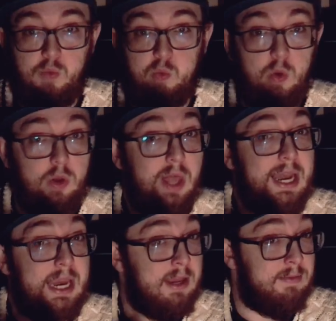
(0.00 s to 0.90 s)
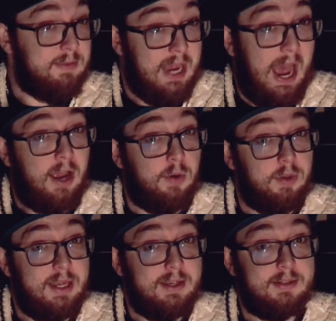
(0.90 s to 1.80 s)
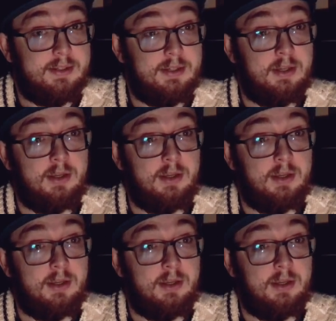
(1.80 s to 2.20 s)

We'll let him tackle this.